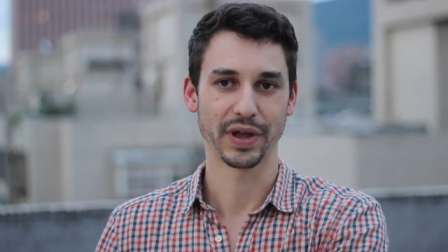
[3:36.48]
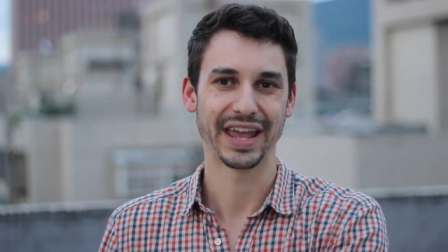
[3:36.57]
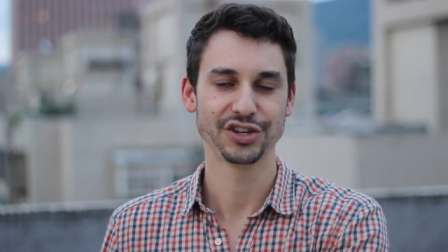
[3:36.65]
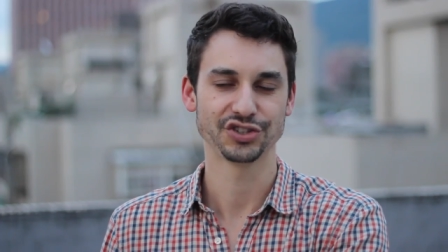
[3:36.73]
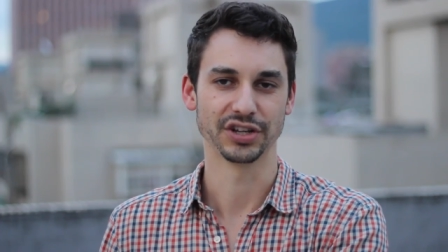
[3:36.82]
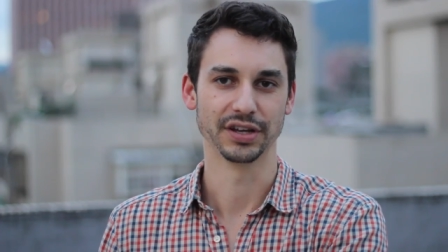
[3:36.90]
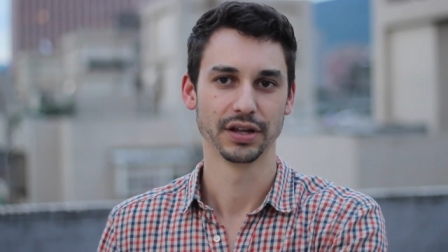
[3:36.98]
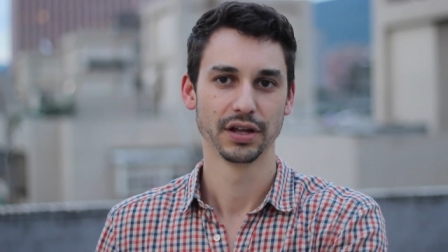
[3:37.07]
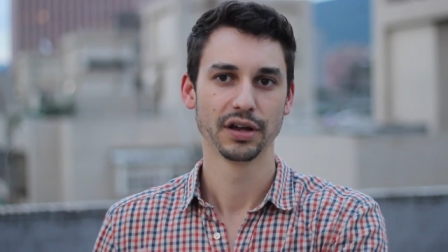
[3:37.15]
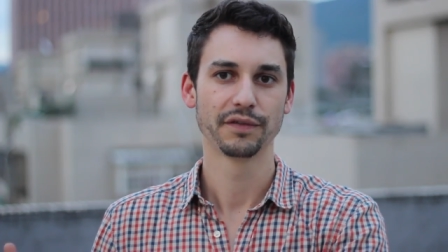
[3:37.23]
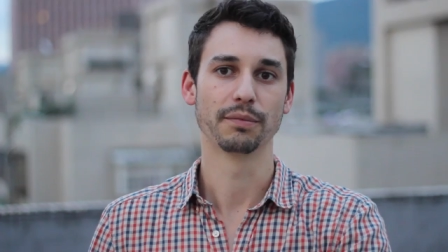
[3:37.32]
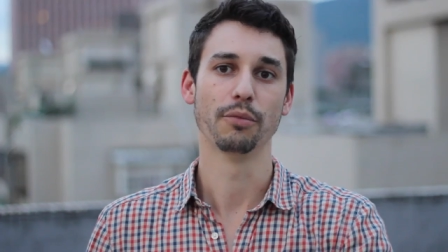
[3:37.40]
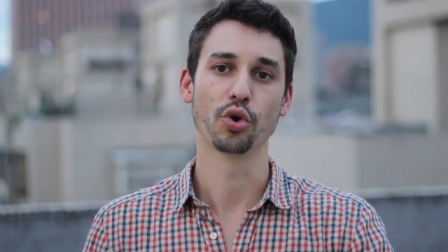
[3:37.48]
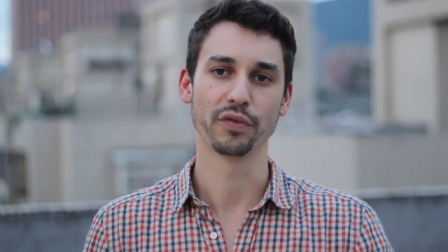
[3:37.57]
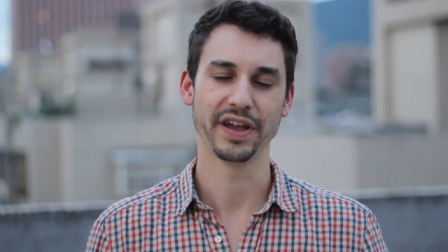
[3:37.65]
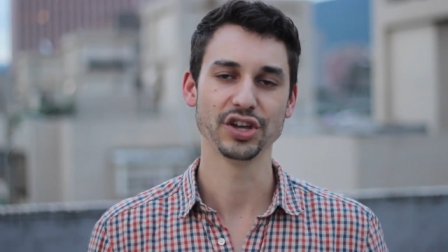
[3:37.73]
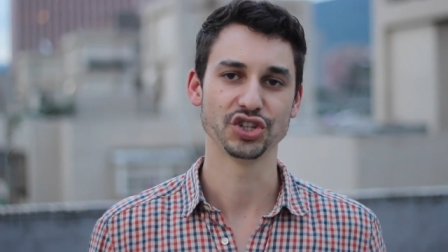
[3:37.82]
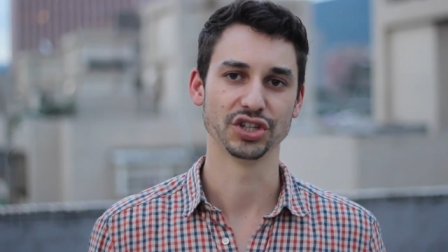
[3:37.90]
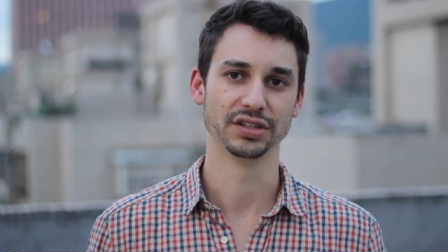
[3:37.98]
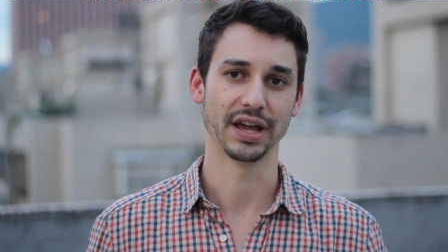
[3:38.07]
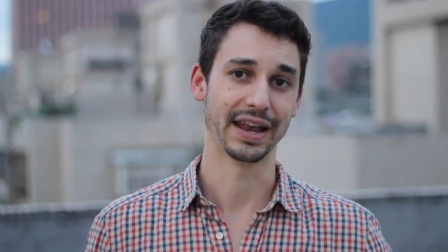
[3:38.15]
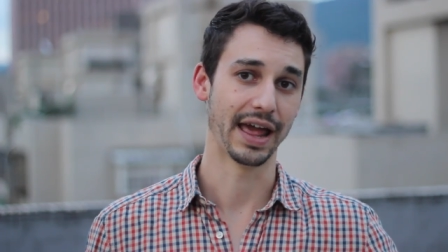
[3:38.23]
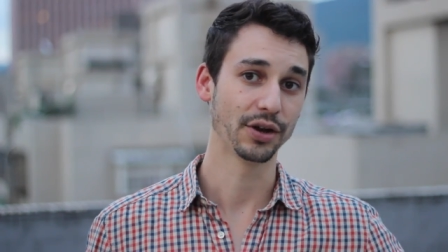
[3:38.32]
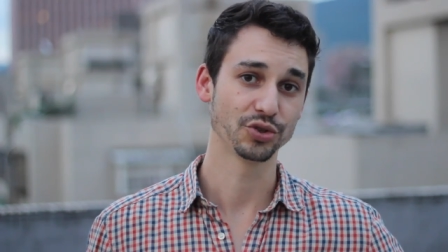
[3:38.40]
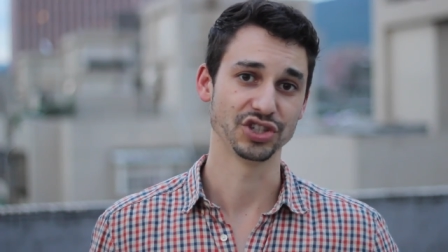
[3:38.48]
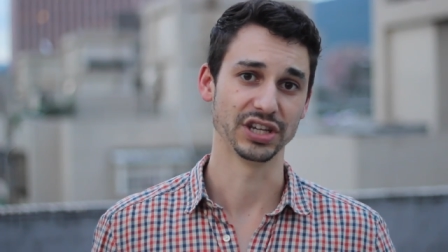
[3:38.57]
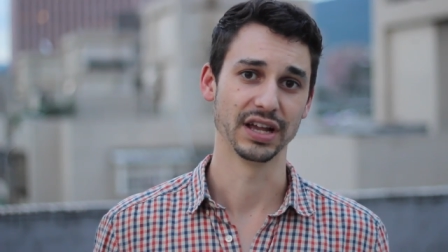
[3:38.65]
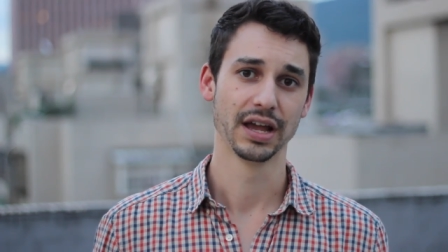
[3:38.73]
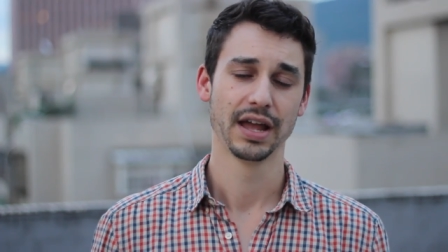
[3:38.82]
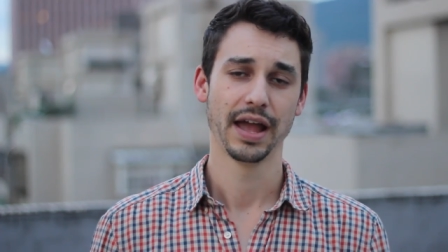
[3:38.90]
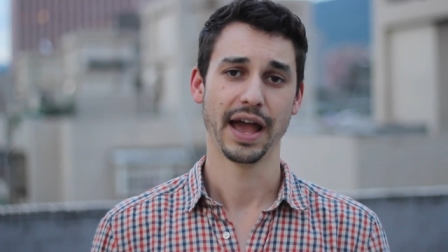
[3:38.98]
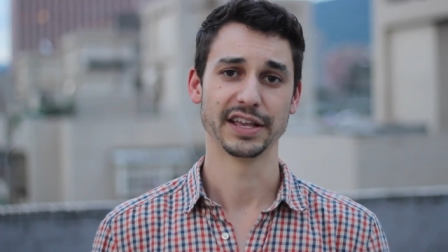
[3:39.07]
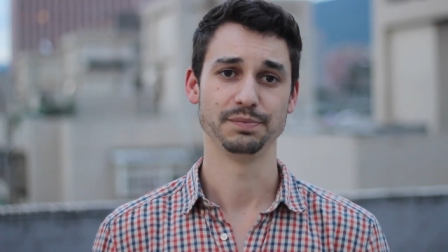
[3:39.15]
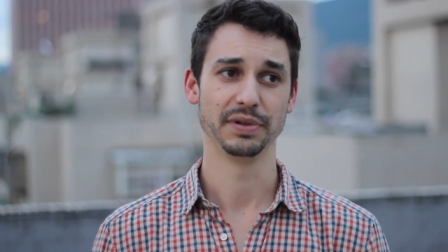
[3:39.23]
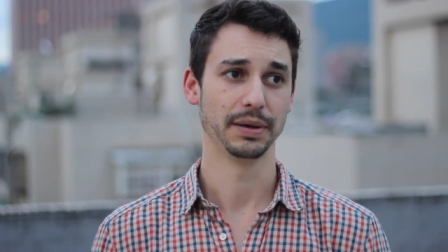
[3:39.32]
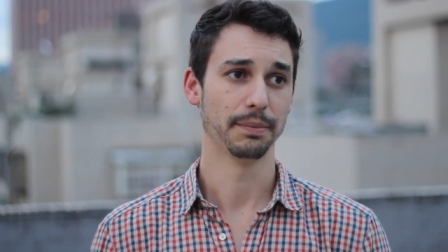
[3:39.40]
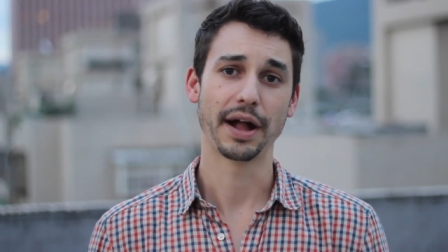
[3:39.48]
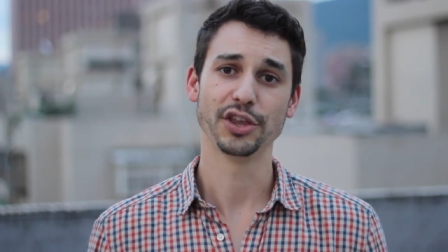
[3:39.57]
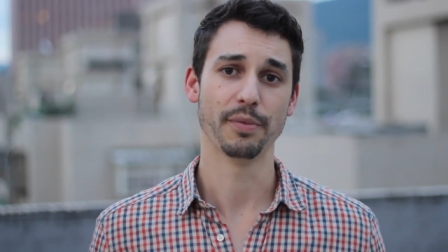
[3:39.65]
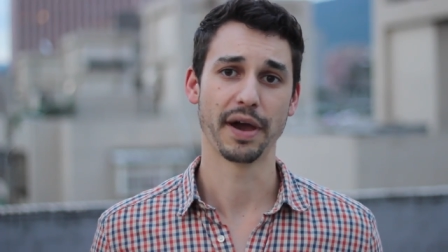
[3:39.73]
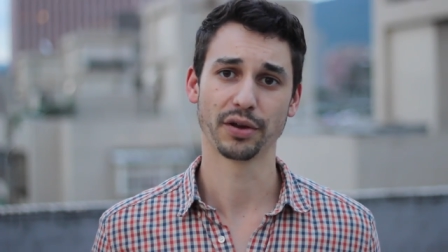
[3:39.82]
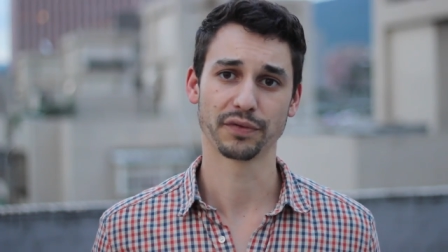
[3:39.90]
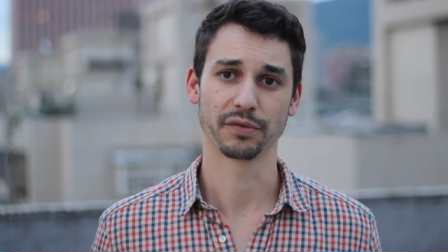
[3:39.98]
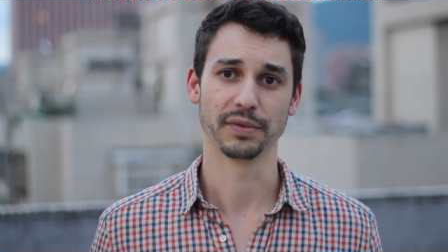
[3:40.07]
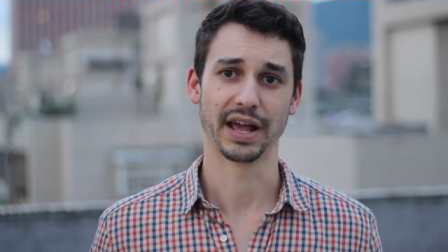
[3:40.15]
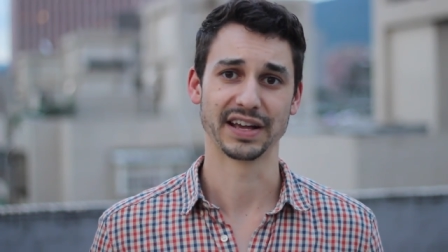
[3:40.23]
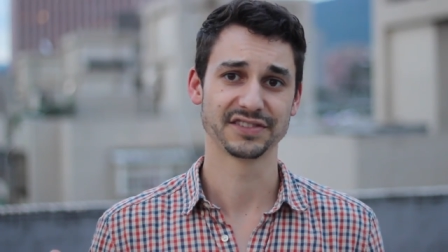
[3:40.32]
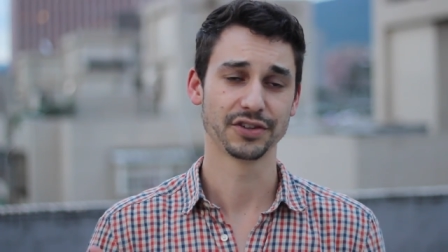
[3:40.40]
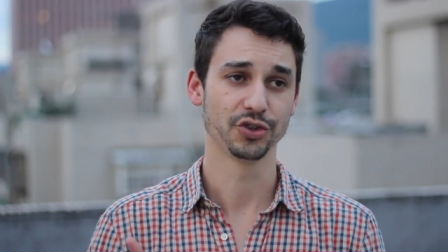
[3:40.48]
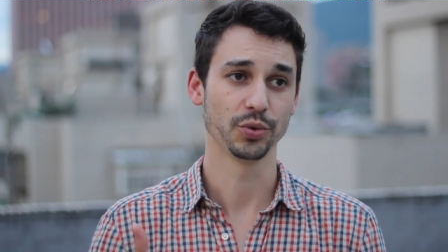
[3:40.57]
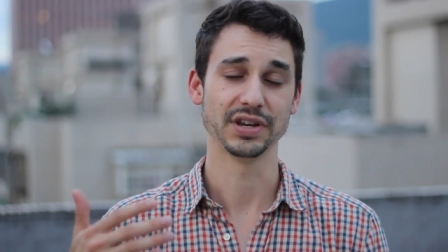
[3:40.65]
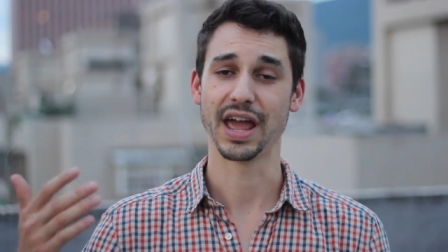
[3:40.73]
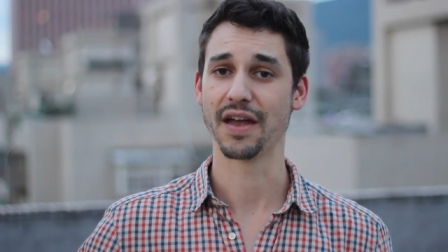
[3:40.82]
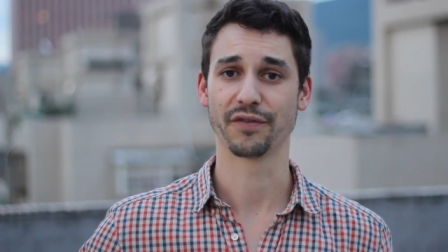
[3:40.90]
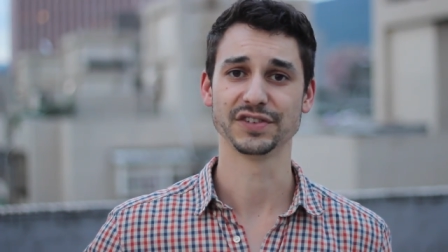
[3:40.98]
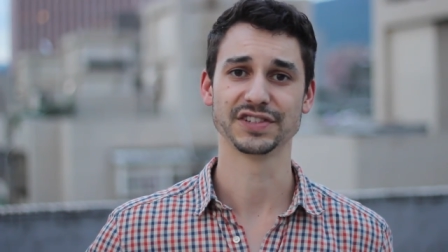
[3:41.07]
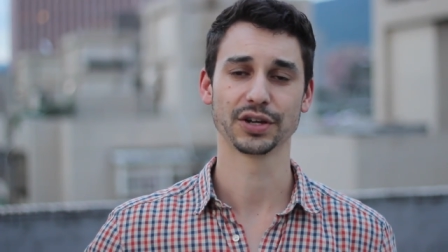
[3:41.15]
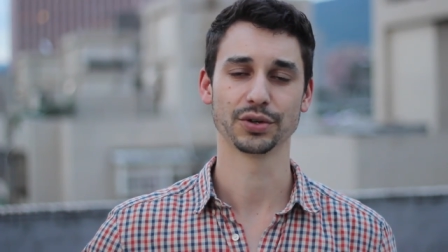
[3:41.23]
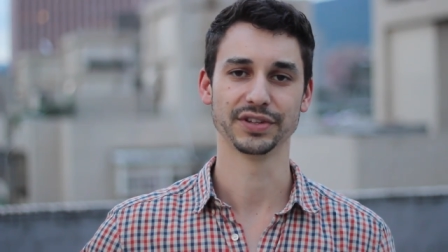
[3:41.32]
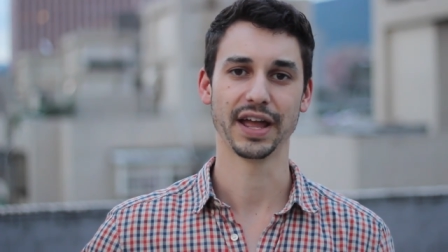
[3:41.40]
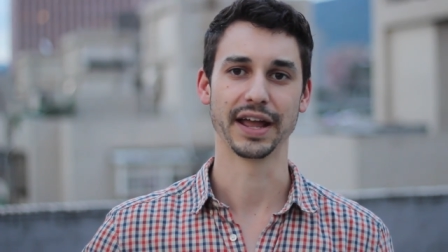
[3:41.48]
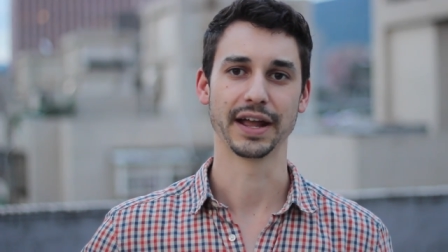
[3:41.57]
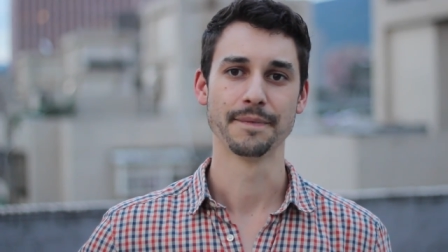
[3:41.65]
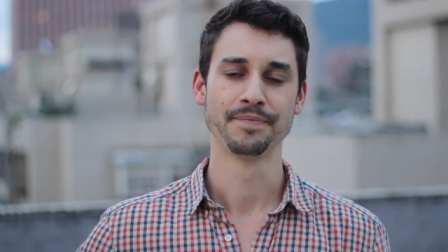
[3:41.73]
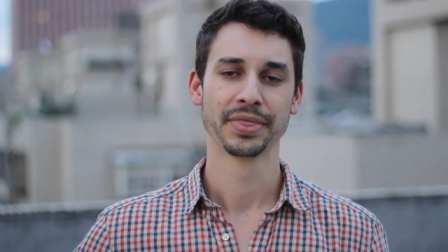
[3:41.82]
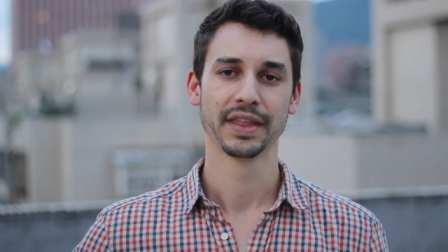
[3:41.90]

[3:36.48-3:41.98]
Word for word: location for motivation and energy has been monumental for me. I still do it every single day.